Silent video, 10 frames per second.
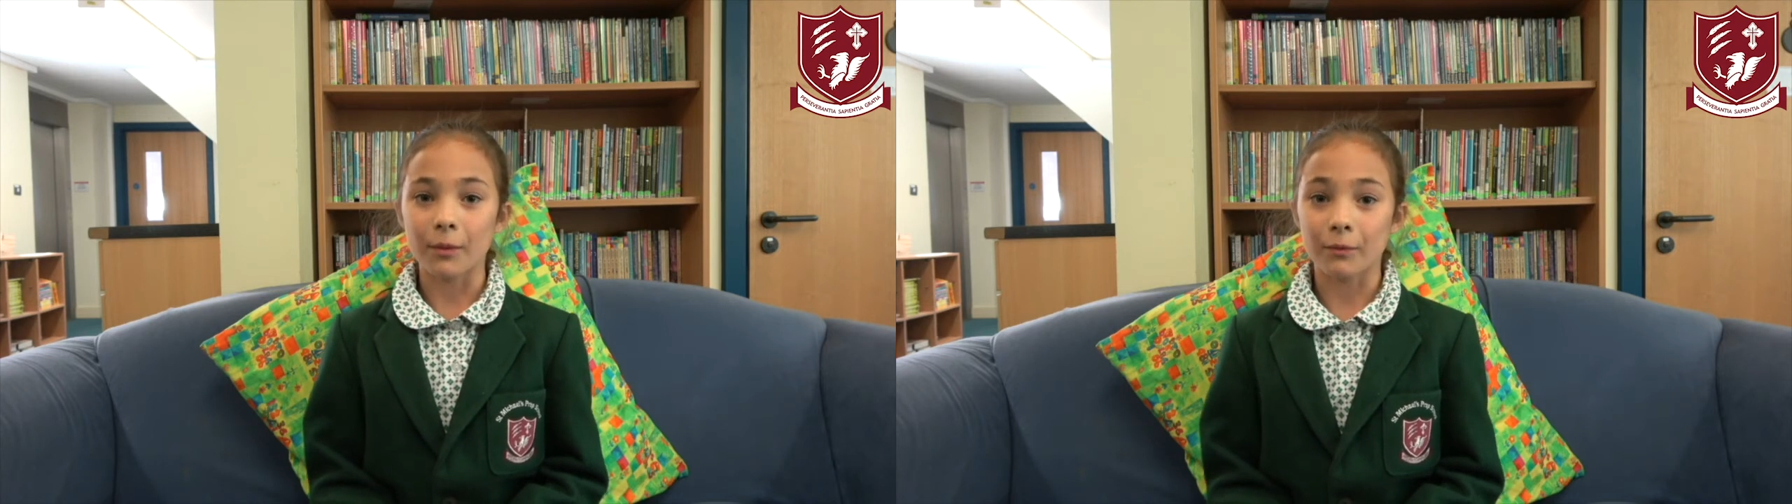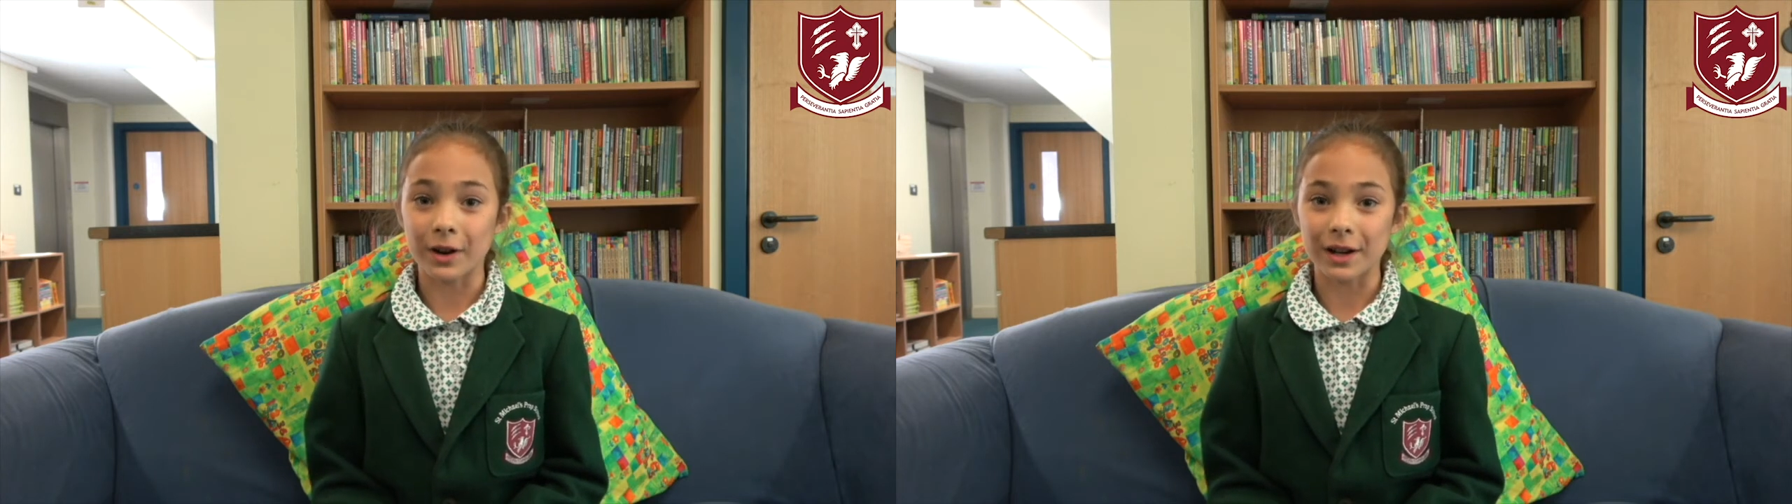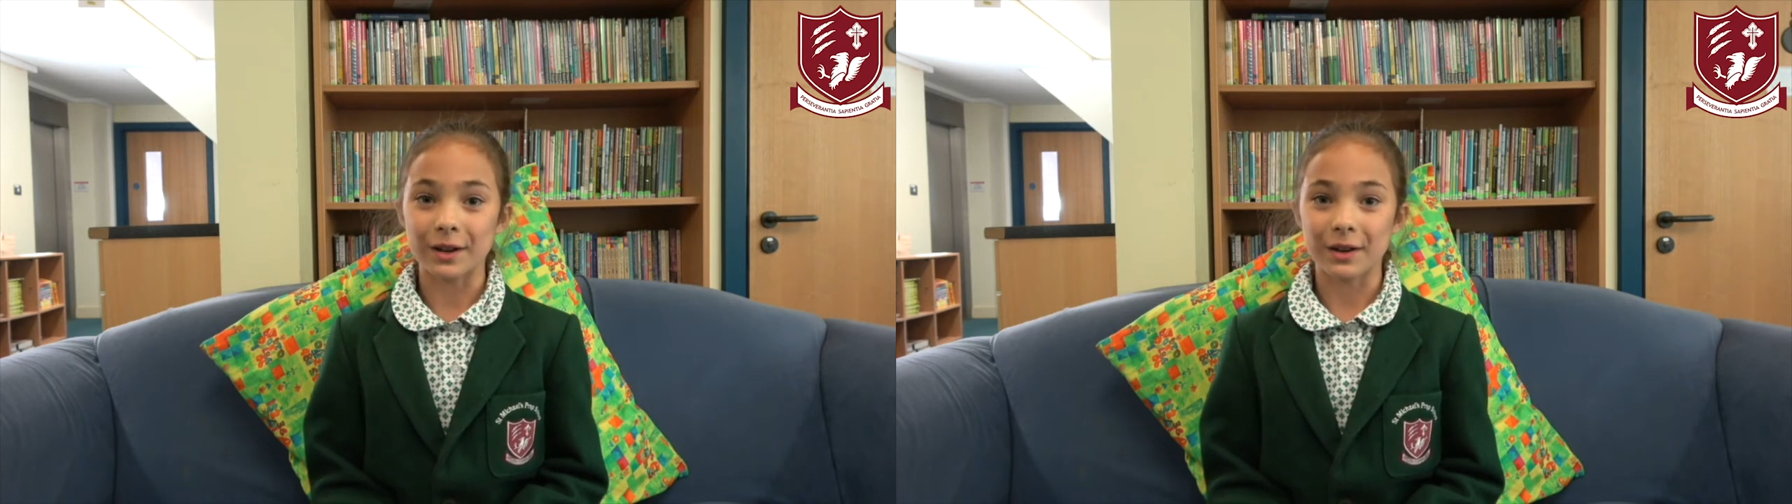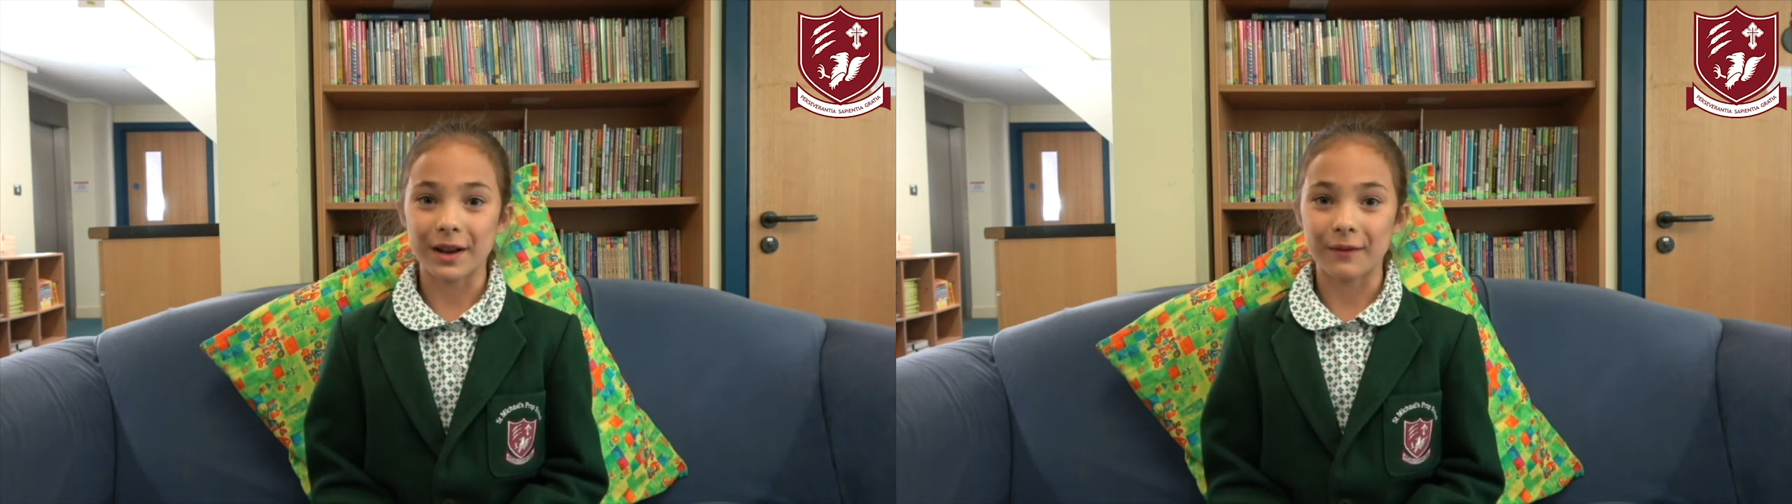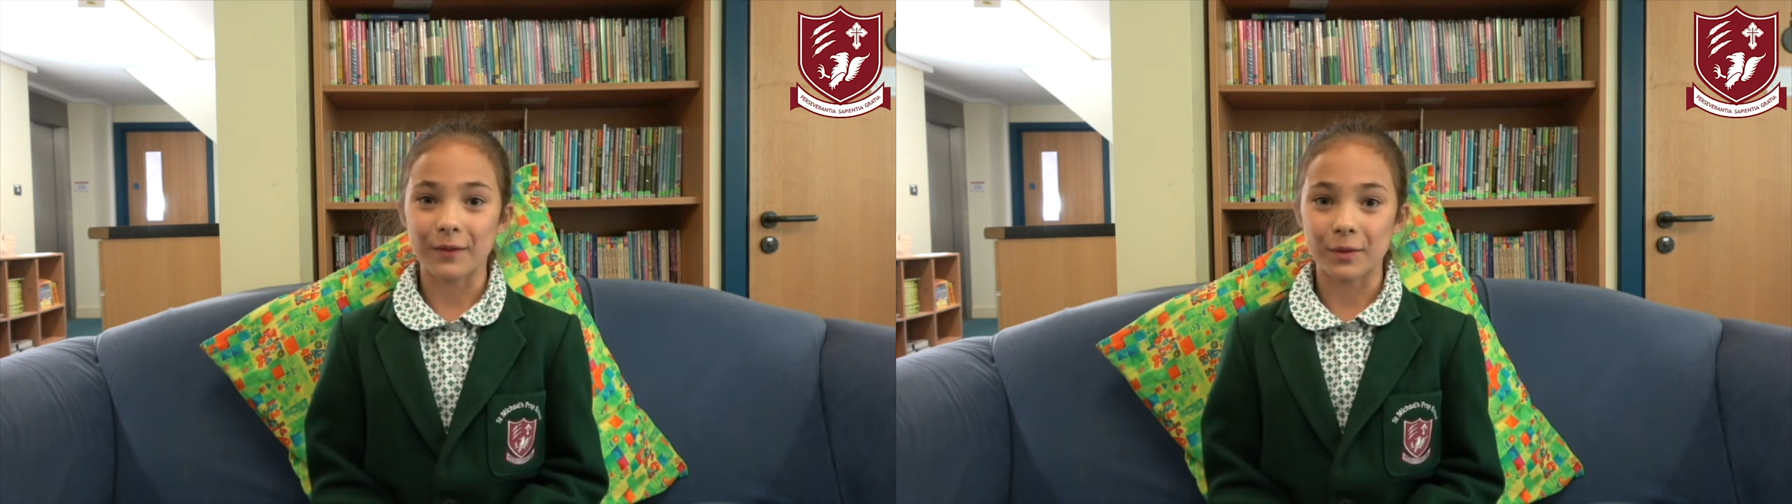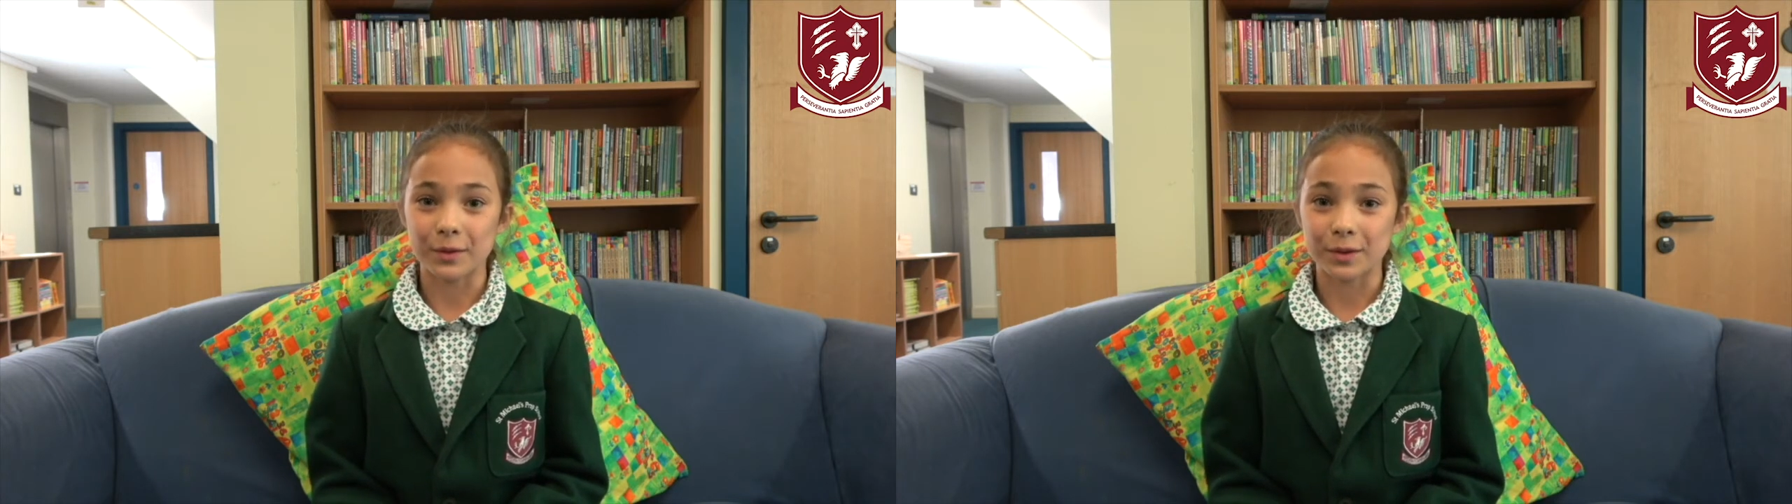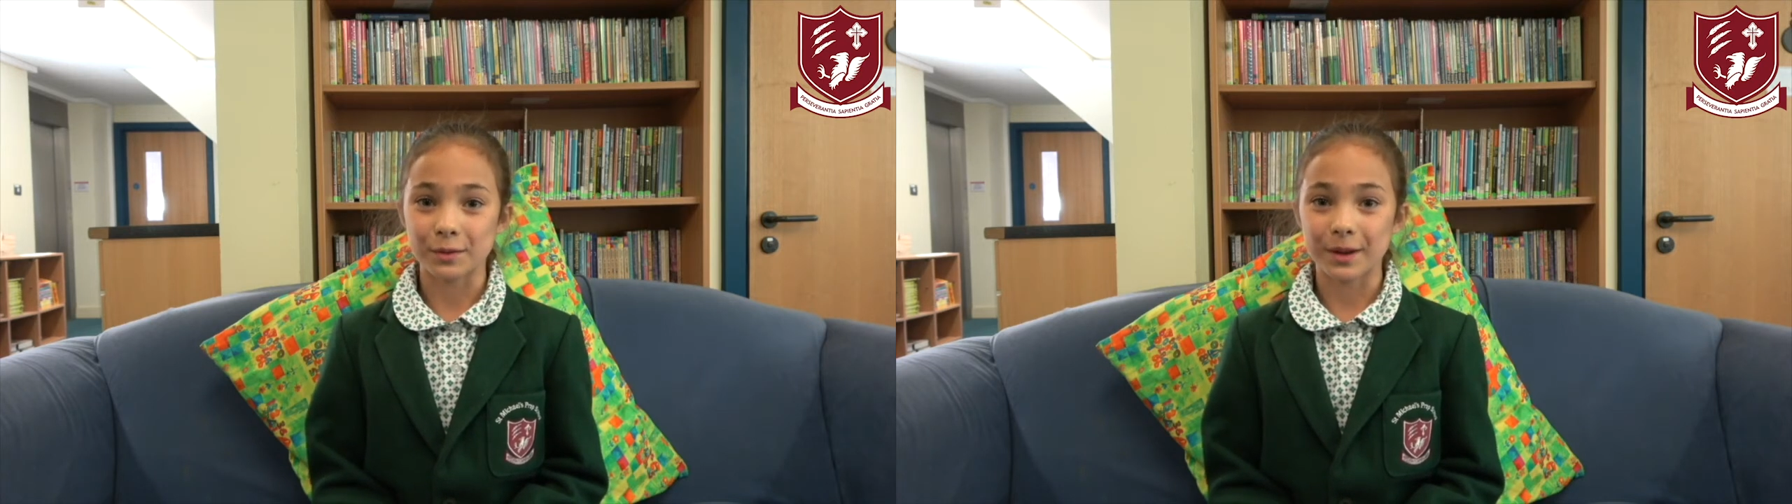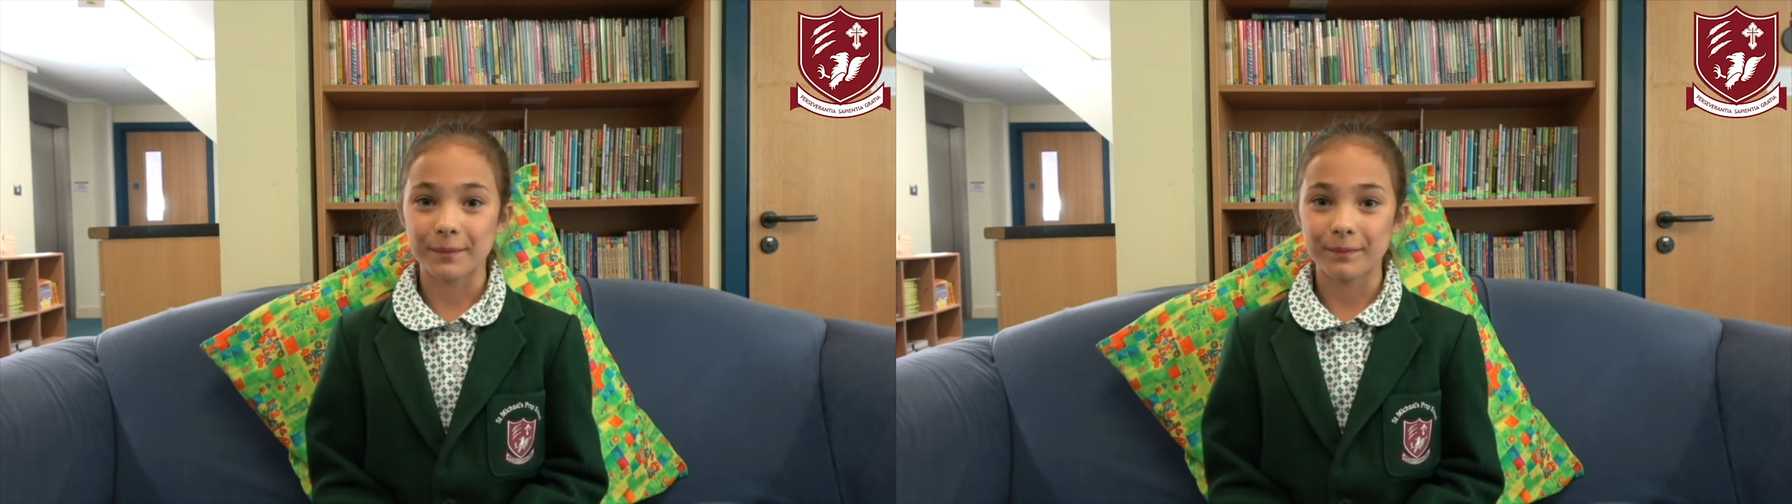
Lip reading: I'm really looking forward to it.